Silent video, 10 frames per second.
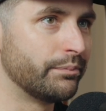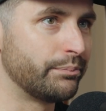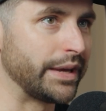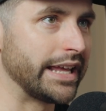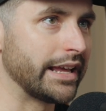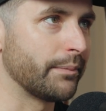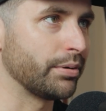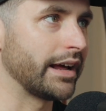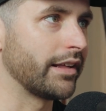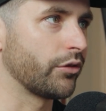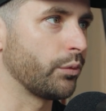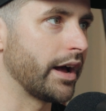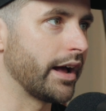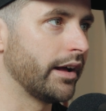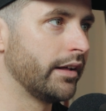be a place
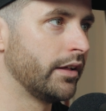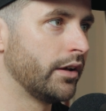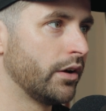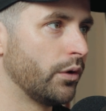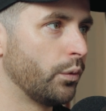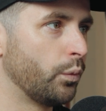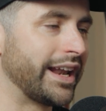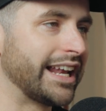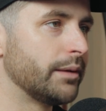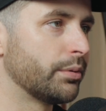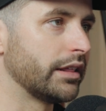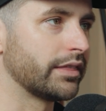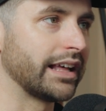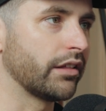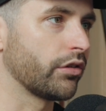where when anybody
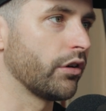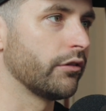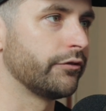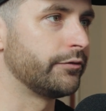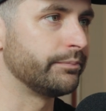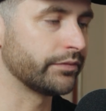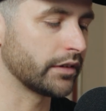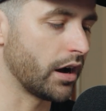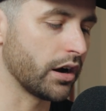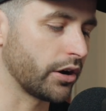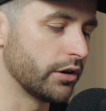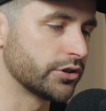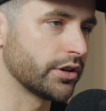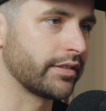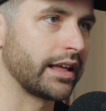thinks of our
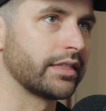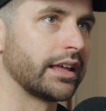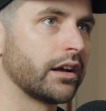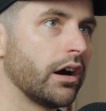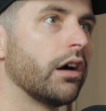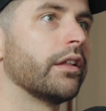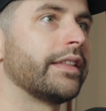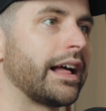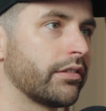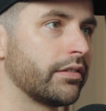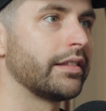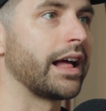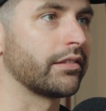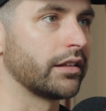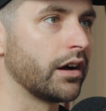coaches, they think, oh,
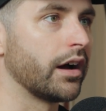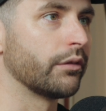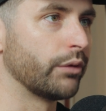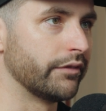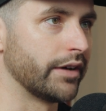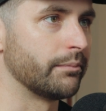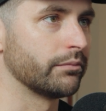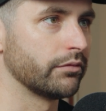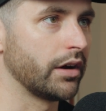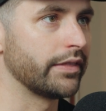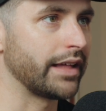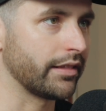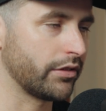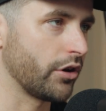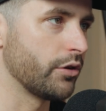that's the guy at Revamp, right?
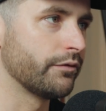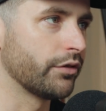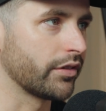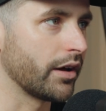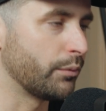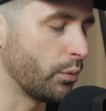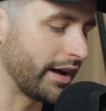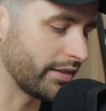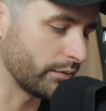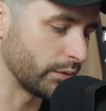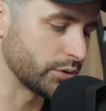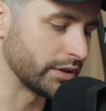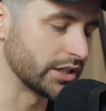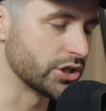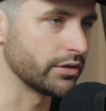So for example, ways in which
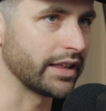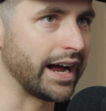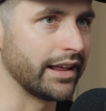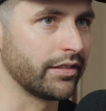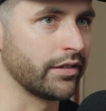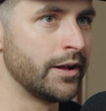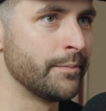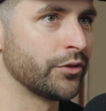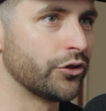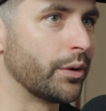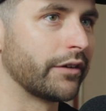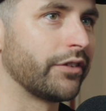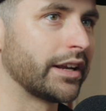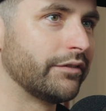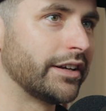we can do that is doing
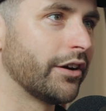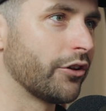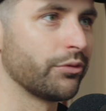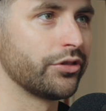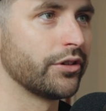funny videos with